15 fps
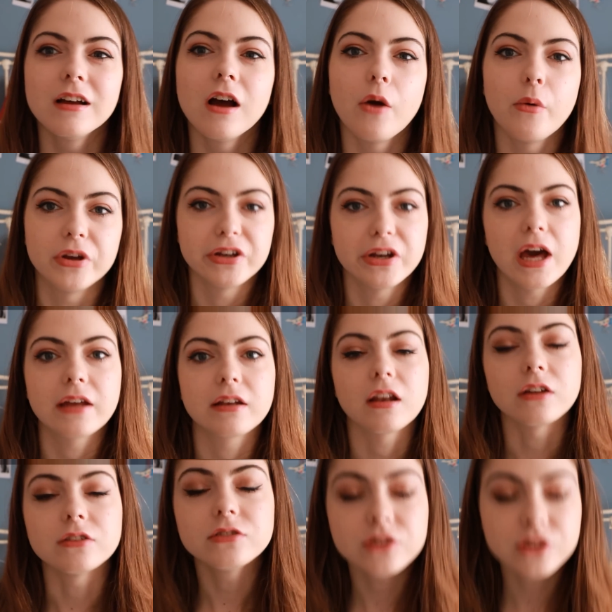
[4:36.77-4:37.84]
I went and had
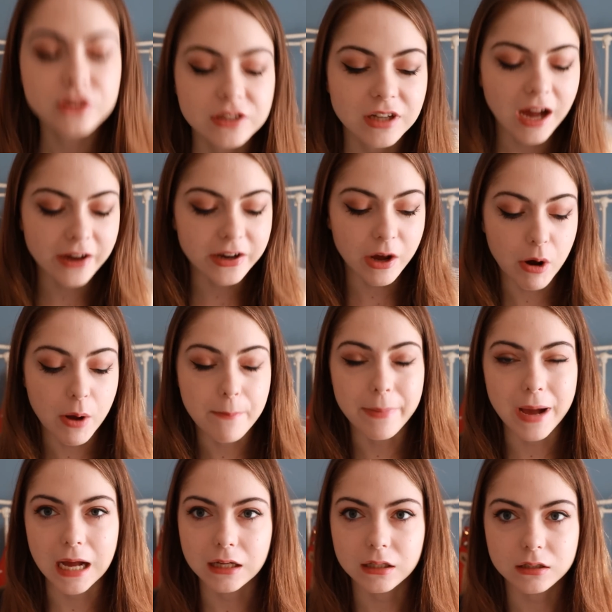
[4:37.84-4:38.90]
lunch and now I'm
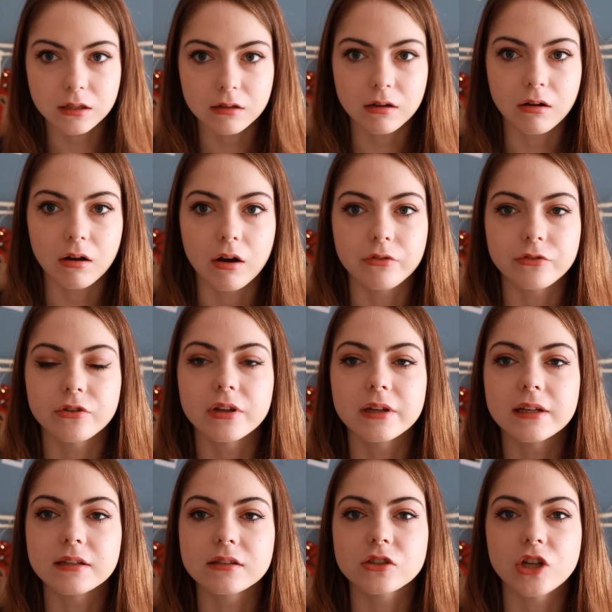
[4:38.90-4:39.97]
back after it
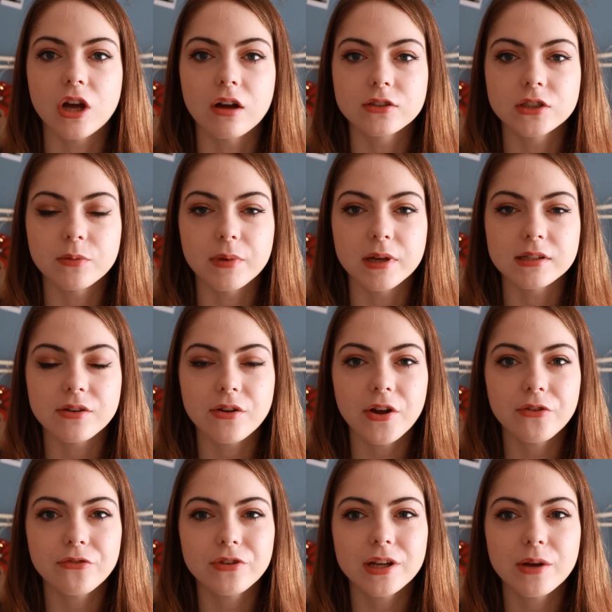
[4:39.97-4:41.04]
is charged a bit, so
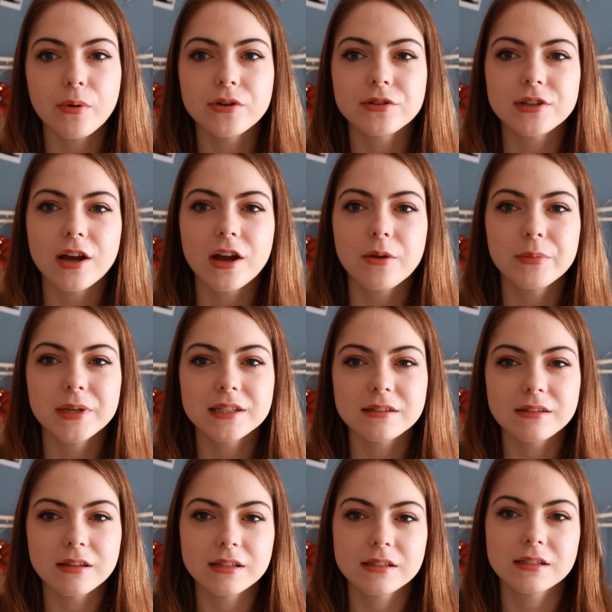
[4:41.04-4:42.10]
hopefully I won't die on me
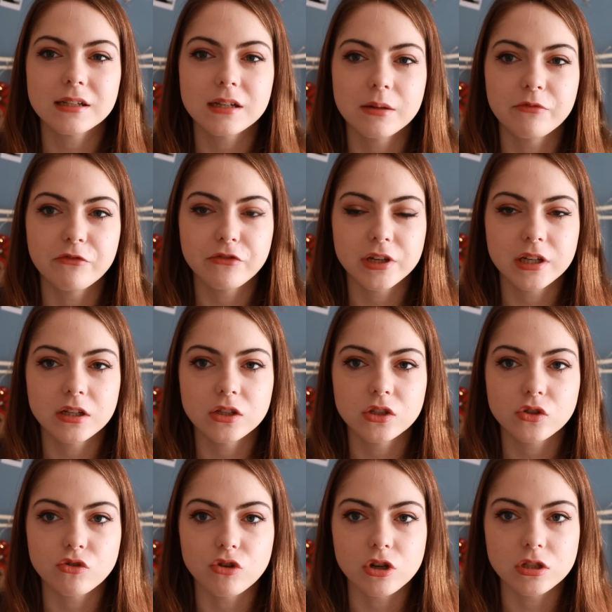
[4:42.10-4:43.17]
this time,
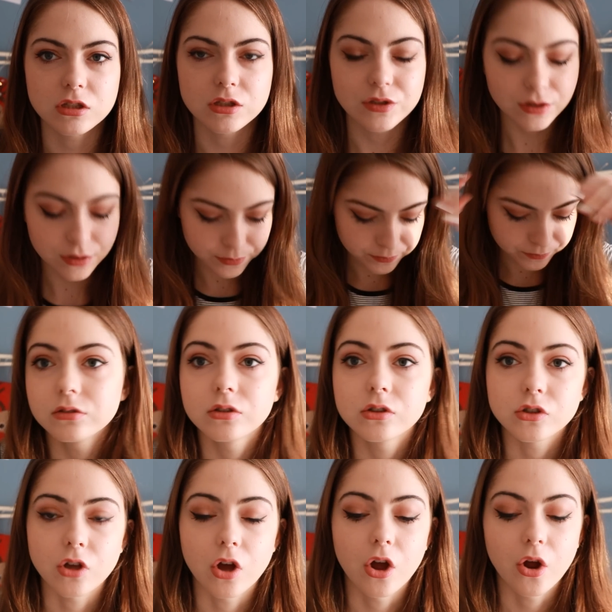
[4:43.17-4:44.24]
fingers crossed.
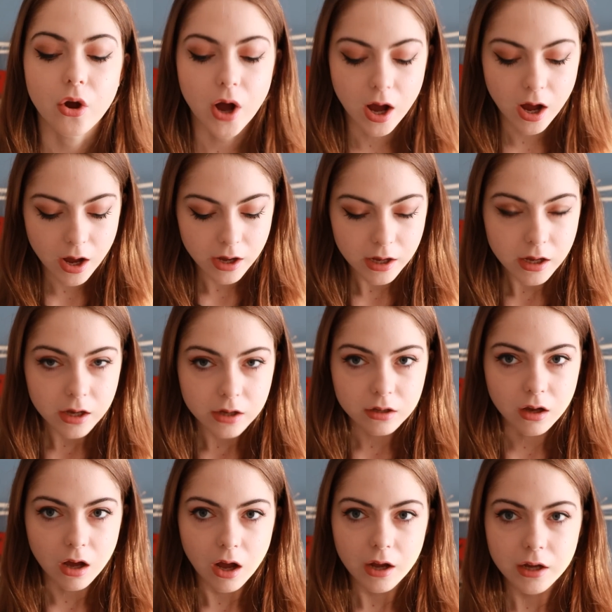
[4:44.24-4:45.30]
So I
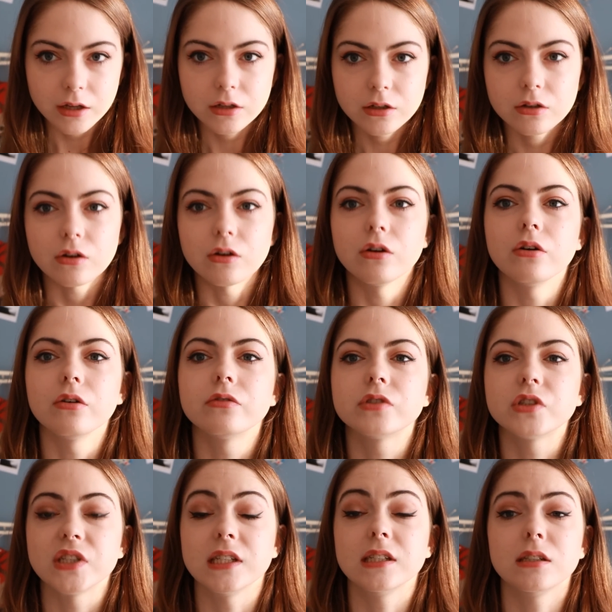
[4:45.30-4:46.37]
kind of
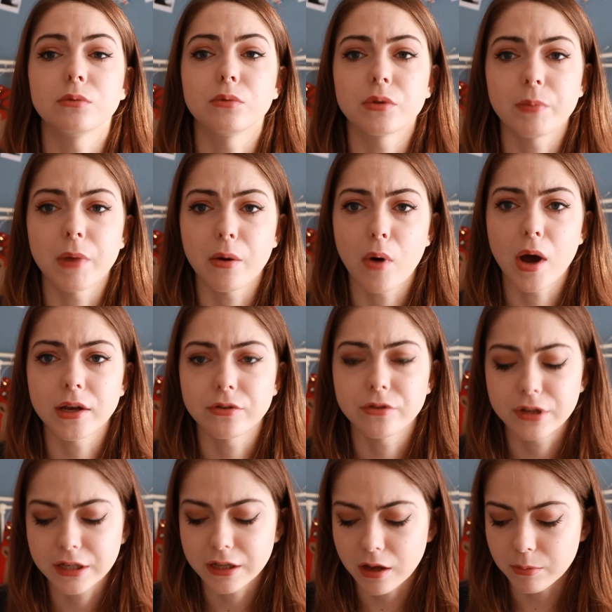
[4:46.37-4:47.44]
cheated with my wider
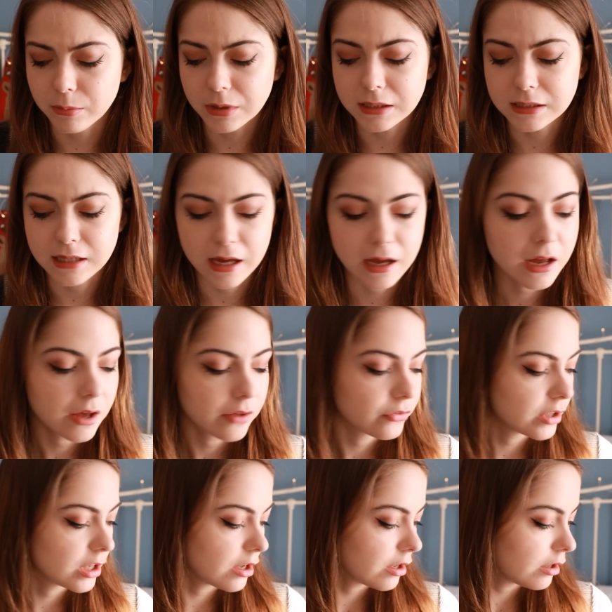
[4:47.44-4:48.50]
reading, I'm gonna say.
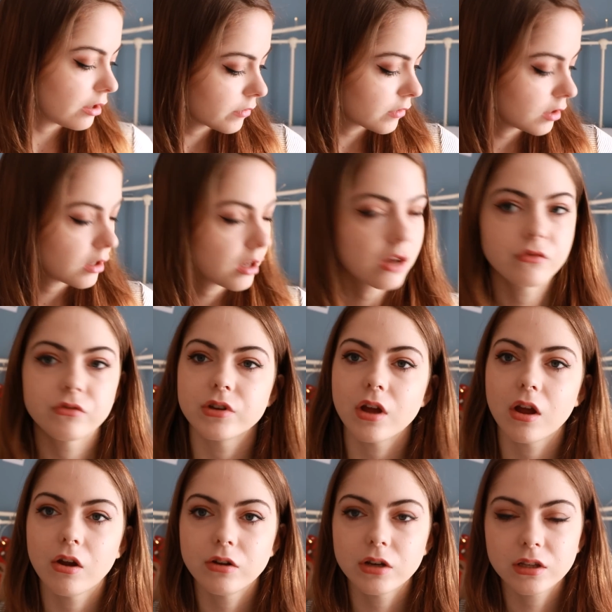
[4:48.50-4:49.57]
The
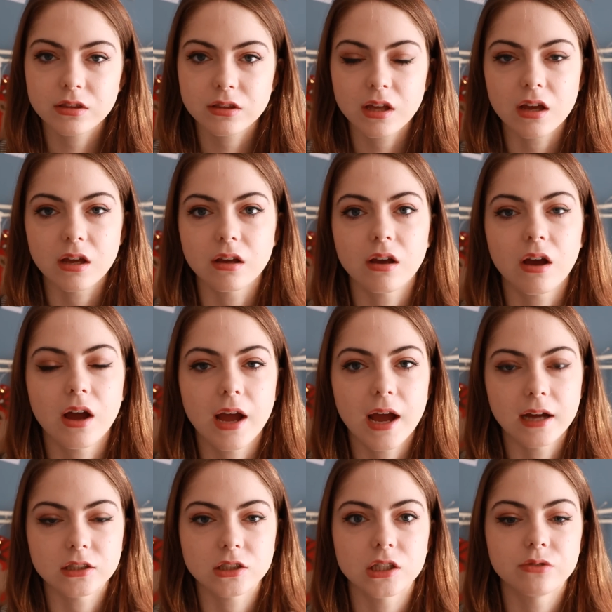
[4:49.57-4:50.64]
only thing I
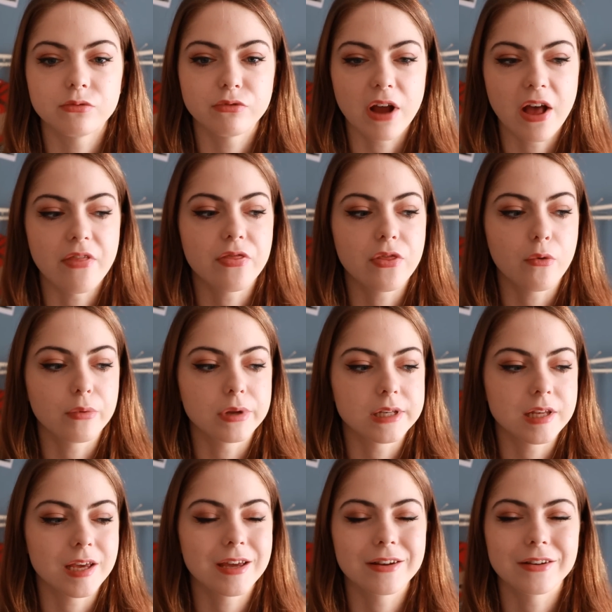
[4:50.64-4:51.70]
actually read that we
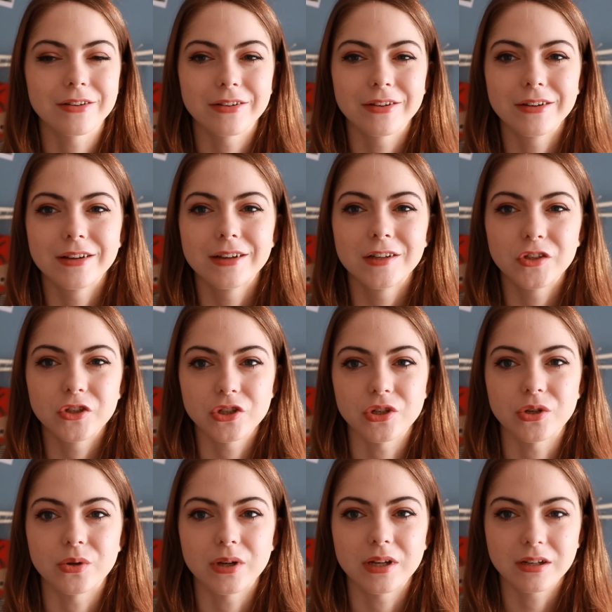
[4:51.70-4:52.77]
didn't
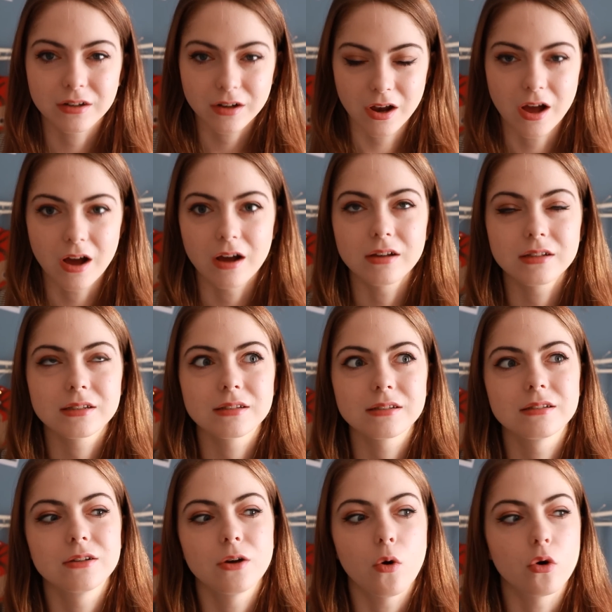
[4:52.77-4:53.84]
do in class,
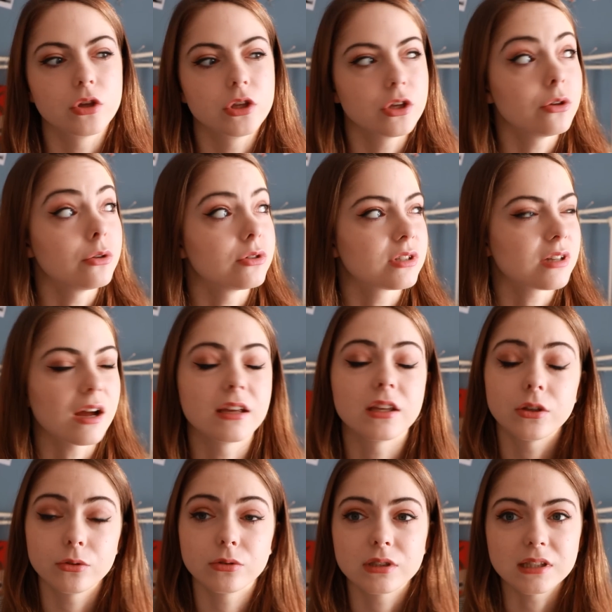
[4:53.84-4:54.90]
or used, I
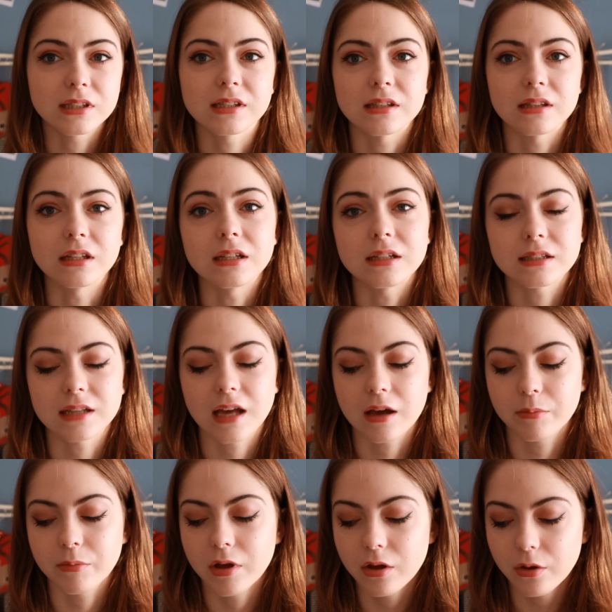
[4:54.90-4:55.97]
used this in the
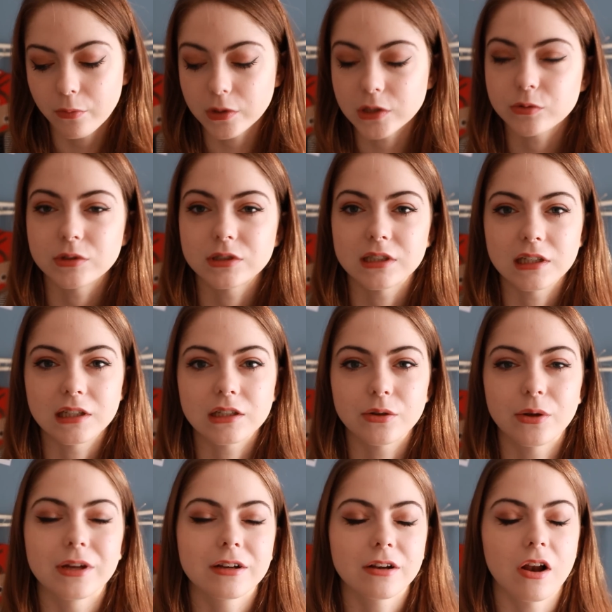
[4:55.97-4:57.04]
exam, which we didn't do
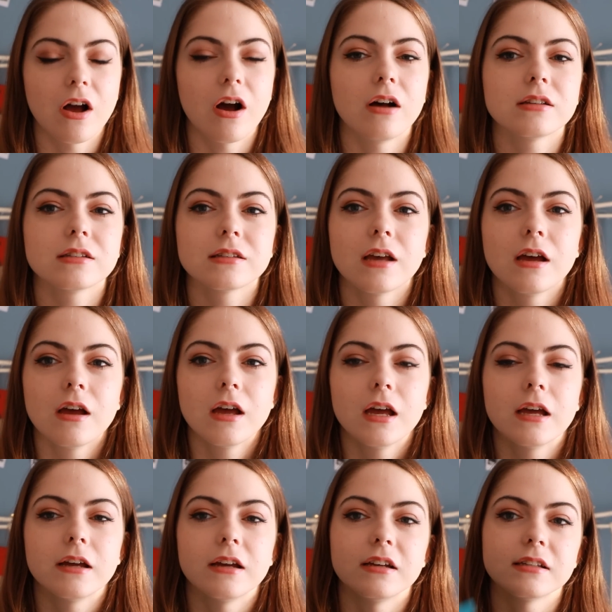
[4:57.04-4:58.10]
in class,
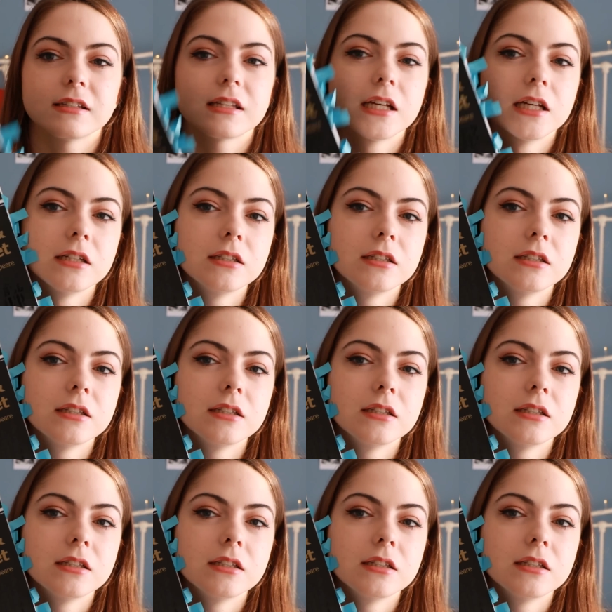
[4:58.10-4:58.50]
is